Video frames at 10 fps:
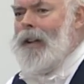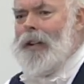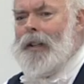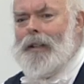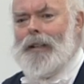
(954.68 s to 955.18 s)

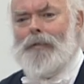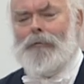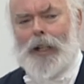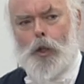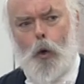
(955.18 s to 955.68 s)
uh, in
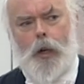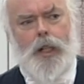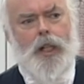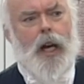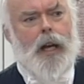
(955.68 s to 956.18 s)

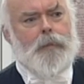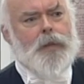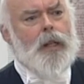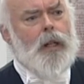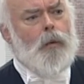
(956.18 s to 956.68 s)
Victorian
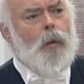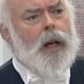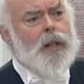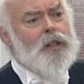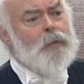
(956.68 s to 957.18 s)
times,
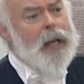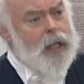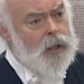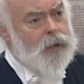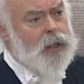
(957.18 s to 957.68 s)
where the
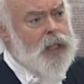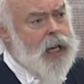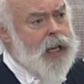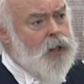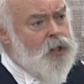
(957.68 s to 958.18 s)
speaker of the
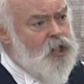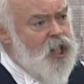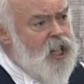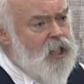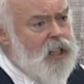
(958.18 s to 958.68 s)
day could
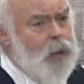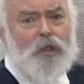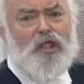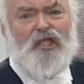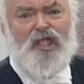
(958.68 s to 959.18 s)
see that there
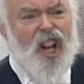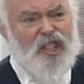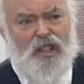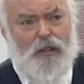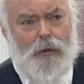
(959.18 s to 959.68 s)
was disaster